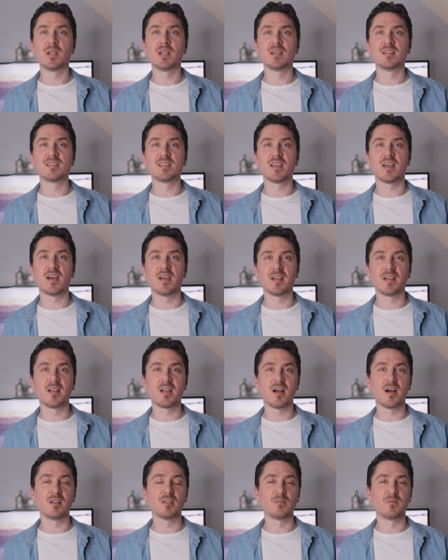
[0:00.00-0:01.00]
when I say I
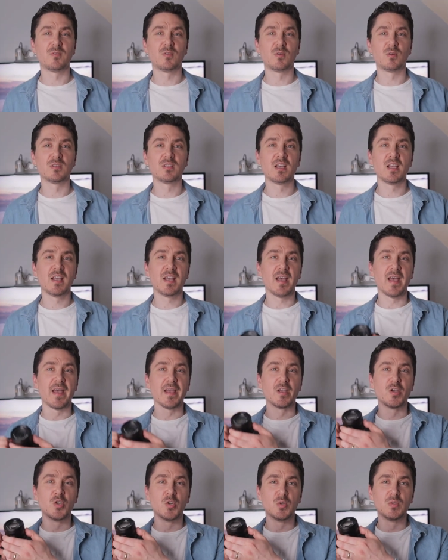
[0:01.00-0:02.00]
can't fault
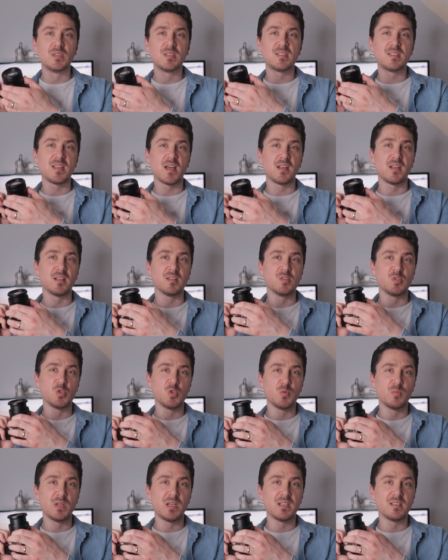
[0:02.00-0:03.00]
a good standard
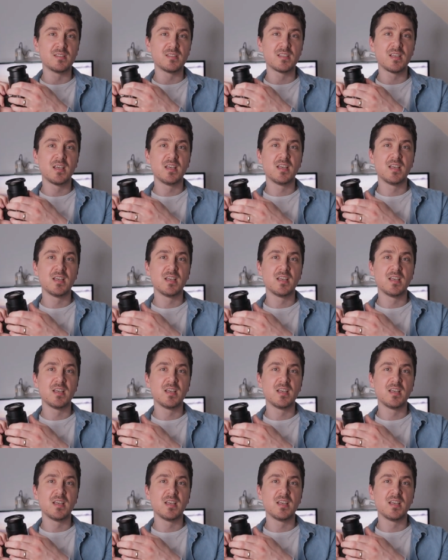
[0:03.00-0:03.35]
zoom lens,